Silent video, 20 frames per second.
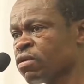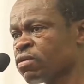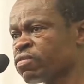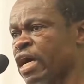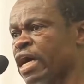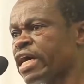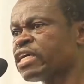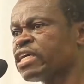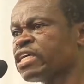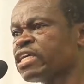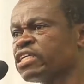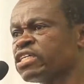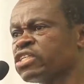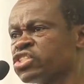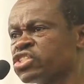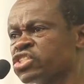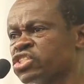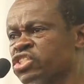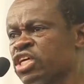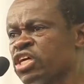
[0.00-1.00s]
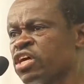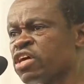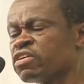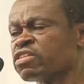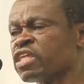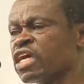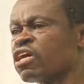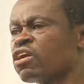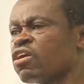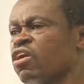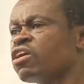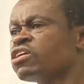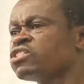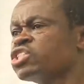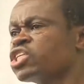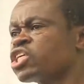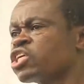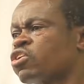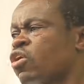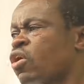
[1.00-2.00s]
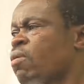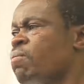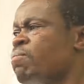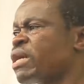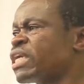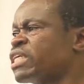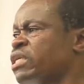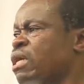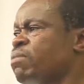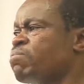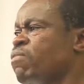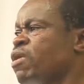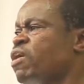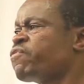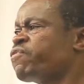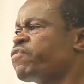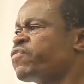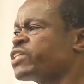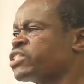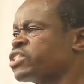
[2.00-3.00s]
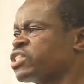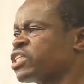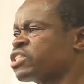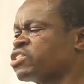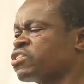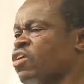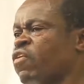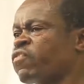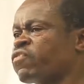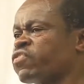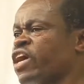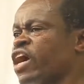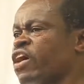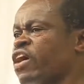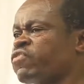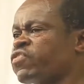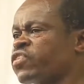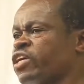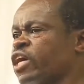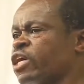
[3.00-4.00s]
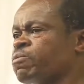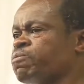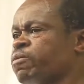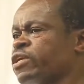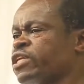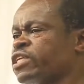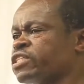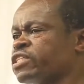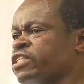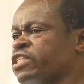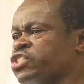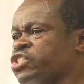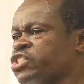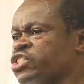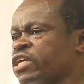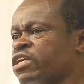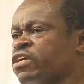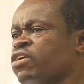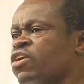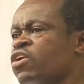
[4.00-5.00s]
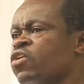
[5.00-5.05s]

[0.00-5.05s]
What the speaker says: That is the logical metamorphosis of the African politician